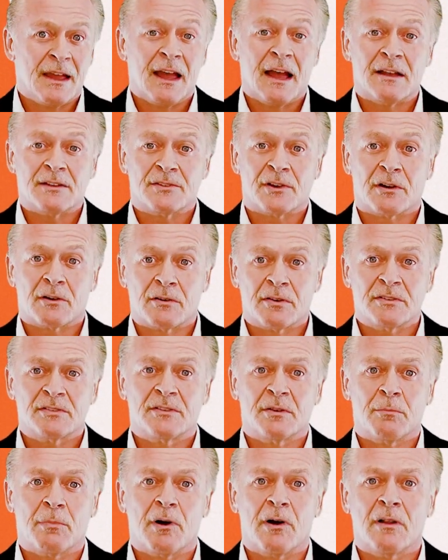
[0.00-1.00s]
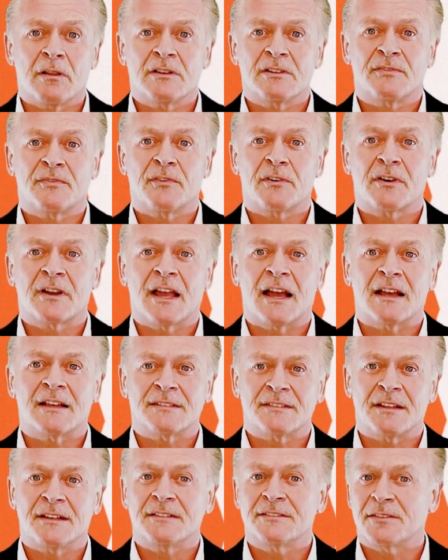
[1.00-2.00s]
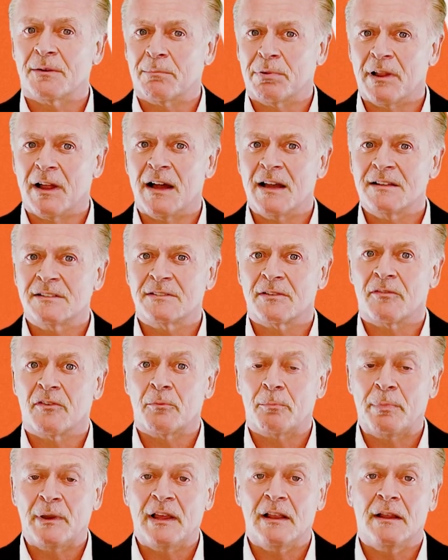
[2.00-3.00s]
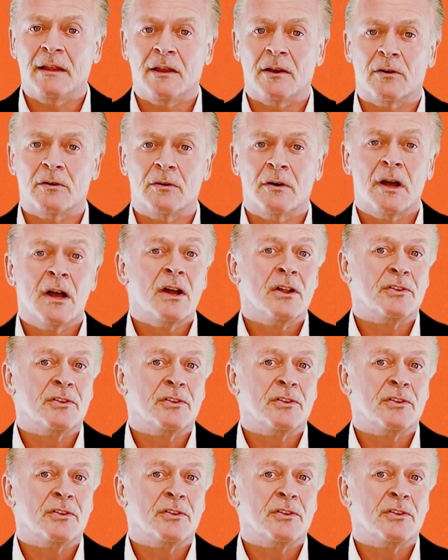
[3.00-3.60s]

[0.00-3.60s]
as our crystal ball is forecasting supplies of Apelio